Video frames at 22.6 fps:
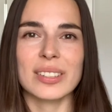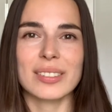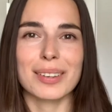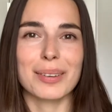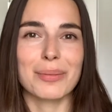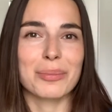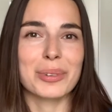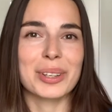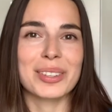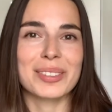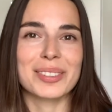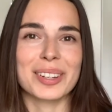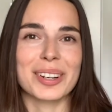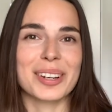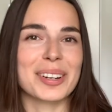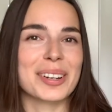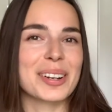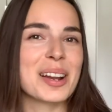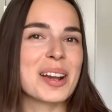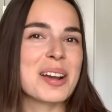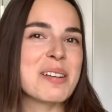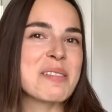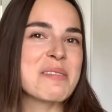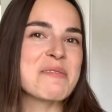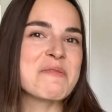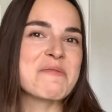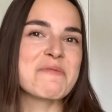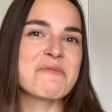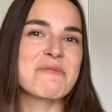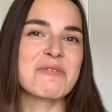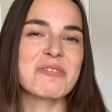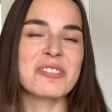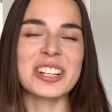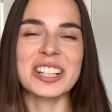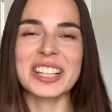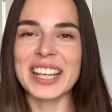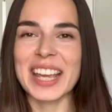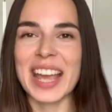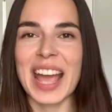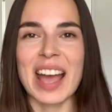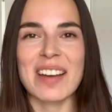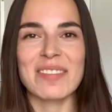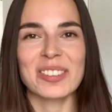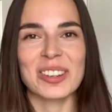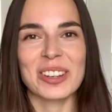Some weeks are really
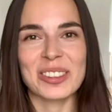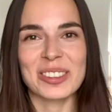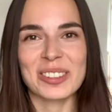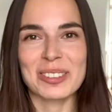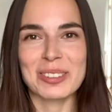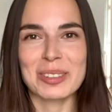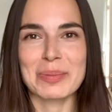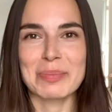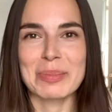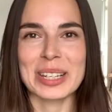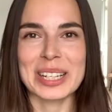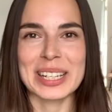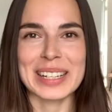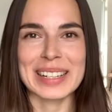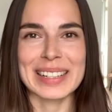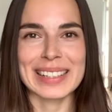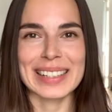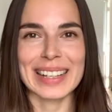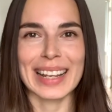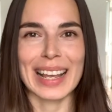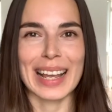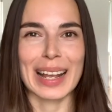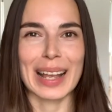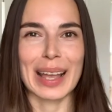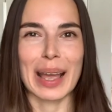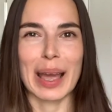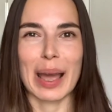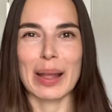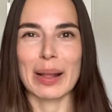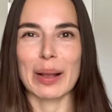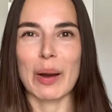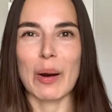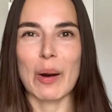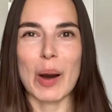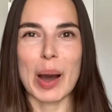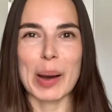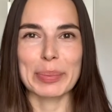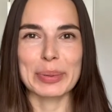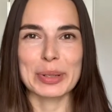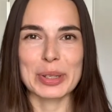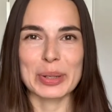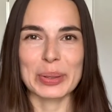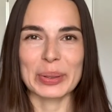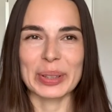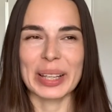heavy on those meetings and can go
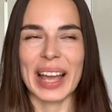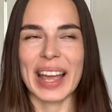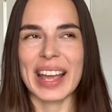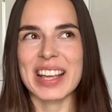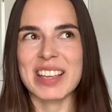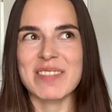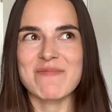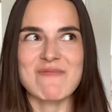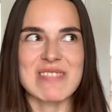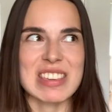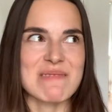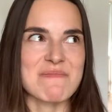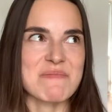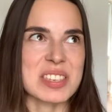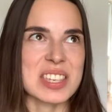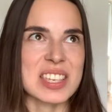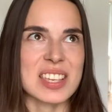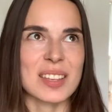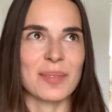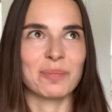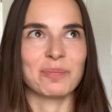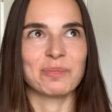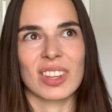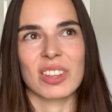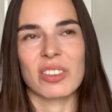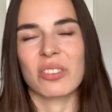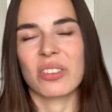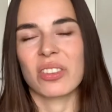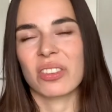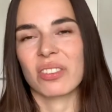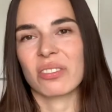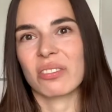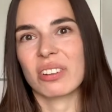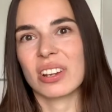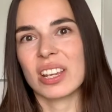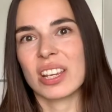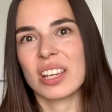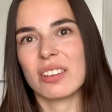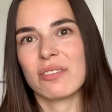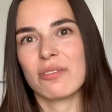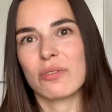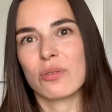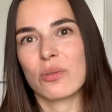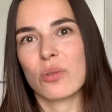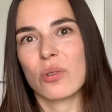up to like maybe three,
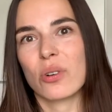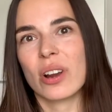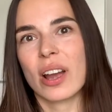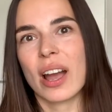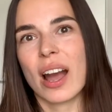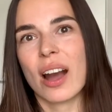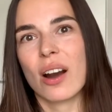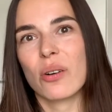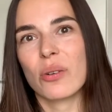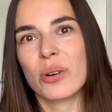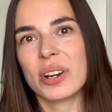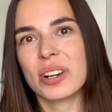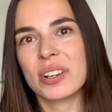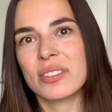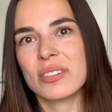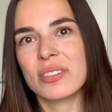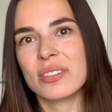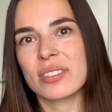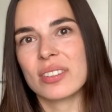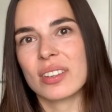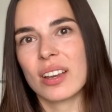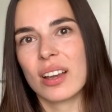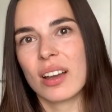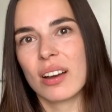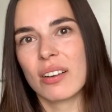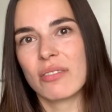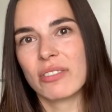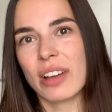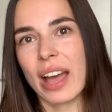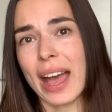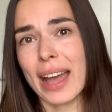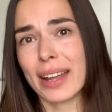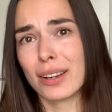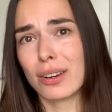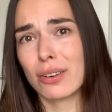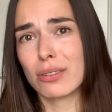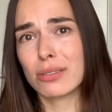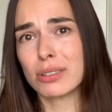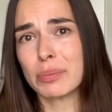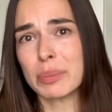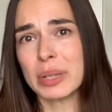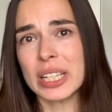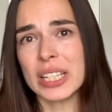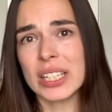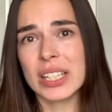four hours of ad hoc
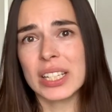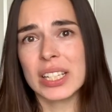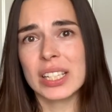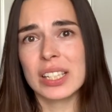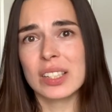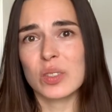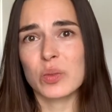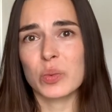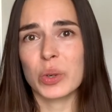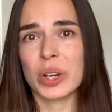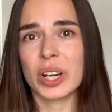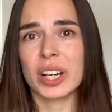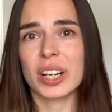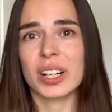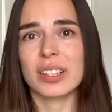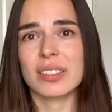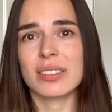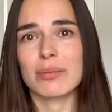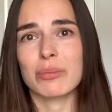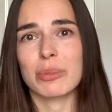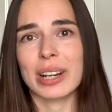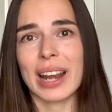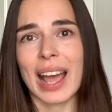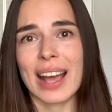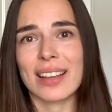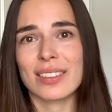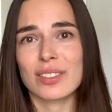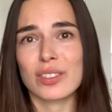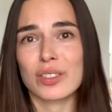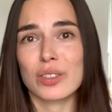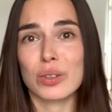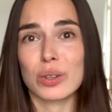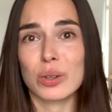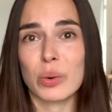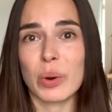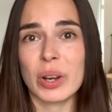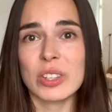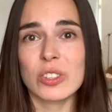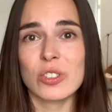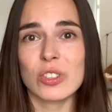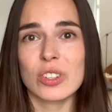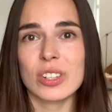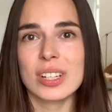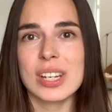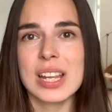meetings where someone asks you a
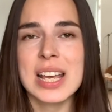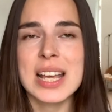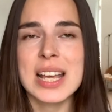question.